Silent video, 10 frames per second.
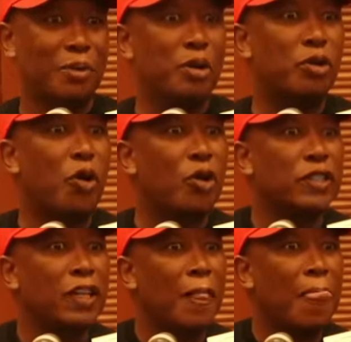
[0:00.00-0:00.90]

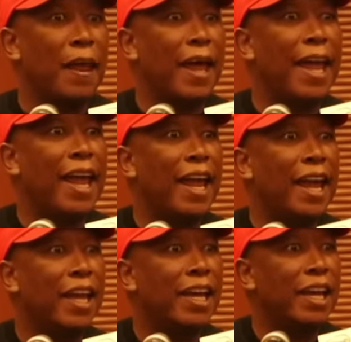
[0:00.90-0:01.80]
because uh,
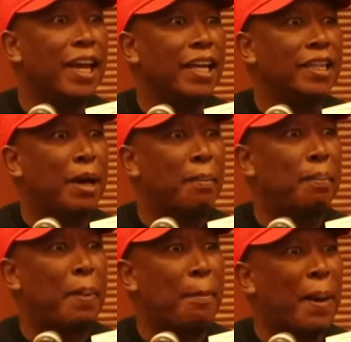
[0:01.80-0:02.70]
uh, the
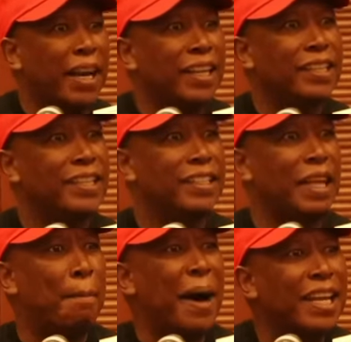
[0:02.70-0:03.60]
barbarics,
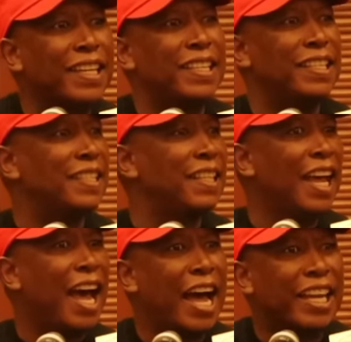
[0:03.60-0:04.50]
the monkeys,
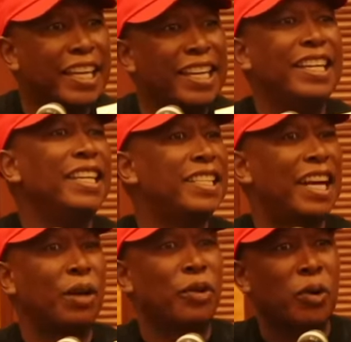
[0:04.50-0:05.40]
are killing each
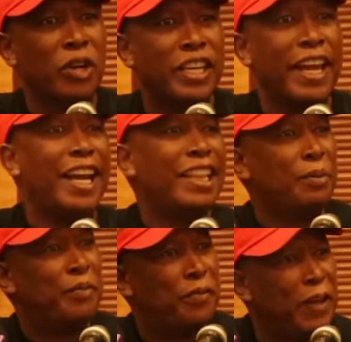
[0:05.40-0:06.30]
other. We don't care. Let
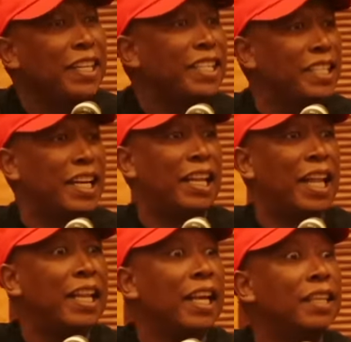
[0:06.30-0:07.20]
them finish each
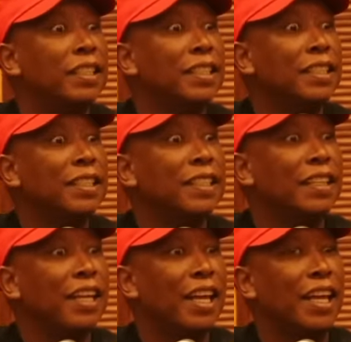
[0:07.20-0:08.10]
other there.
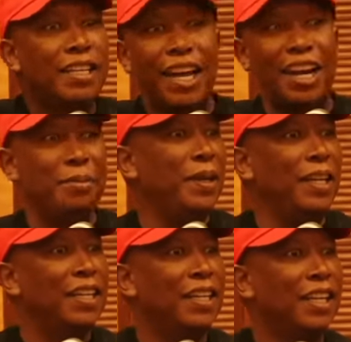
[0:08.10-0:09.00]
It can
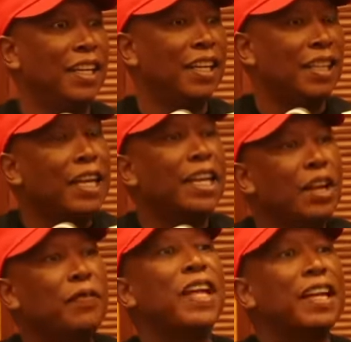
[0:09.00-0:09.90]
be that
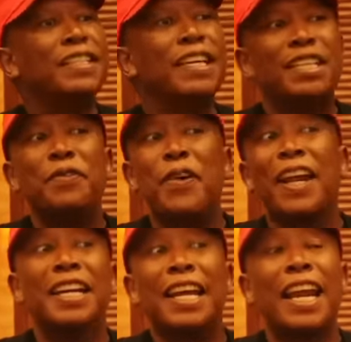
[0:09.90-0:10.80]
if there is a
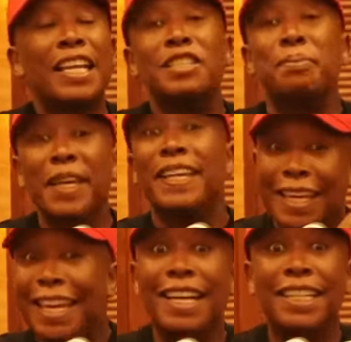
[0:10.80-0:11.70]
different race being
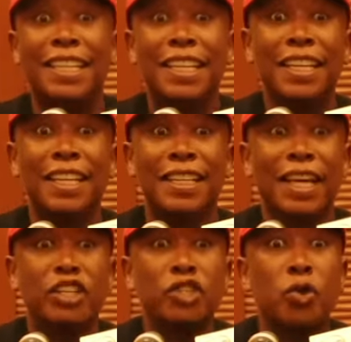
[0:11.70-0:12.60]
killed,
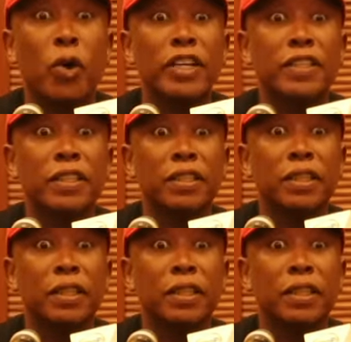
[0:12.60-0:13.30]
there is noise.